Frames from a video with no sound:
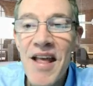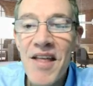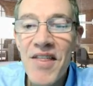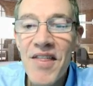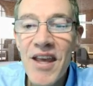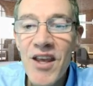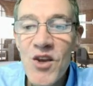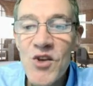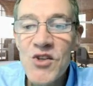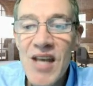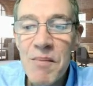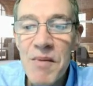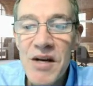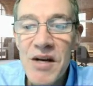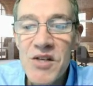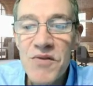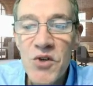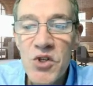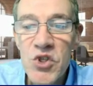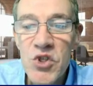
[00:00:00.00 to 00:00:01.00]
Thank you so
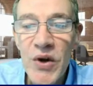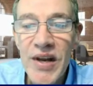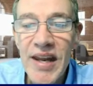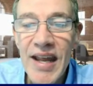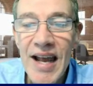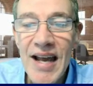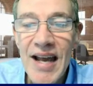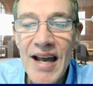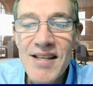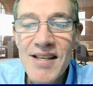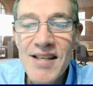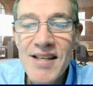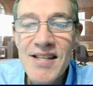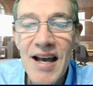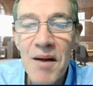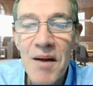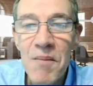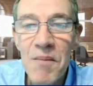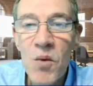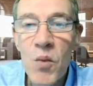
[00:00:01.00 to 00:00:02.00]
much for joining us.
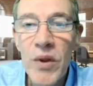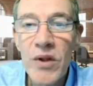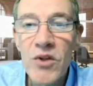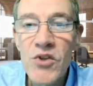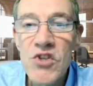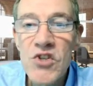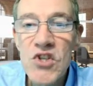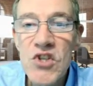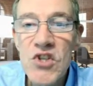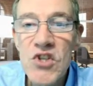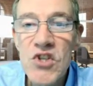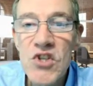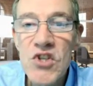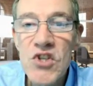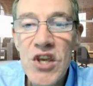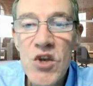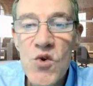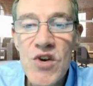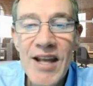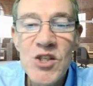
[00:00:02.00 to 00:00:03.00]
We will see you
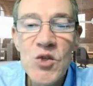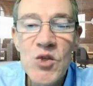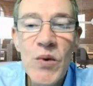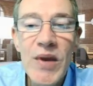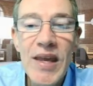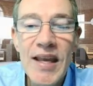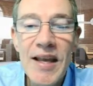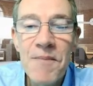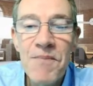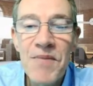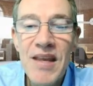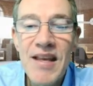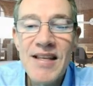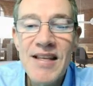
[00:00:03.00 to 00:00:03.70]
next week,